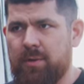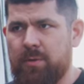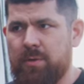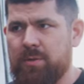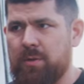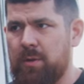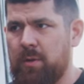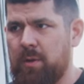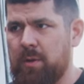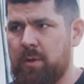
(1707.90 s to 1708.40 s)
always
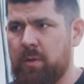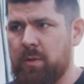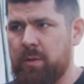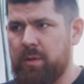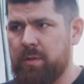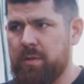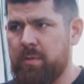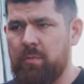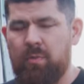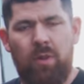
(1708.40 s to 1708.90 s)
go
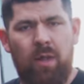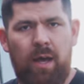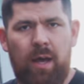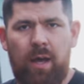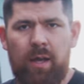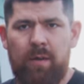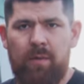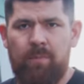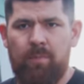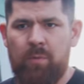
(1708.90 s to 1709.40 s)
according to
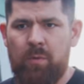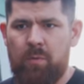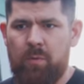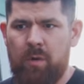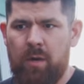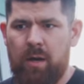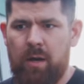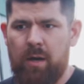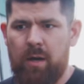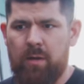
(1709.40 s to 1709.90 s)
plan,
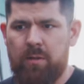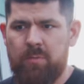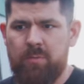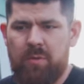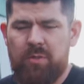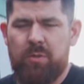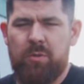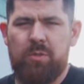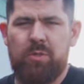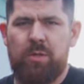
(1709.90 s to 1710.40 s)

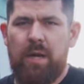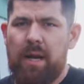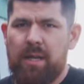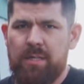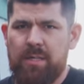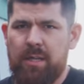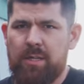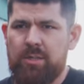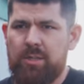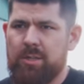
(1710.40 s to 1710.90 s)
especially with track
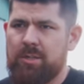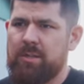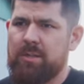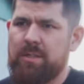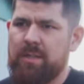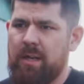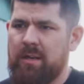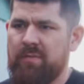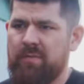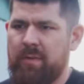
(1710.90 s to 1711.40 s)
tensioner
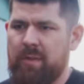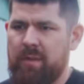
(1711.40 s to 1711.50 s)
stuff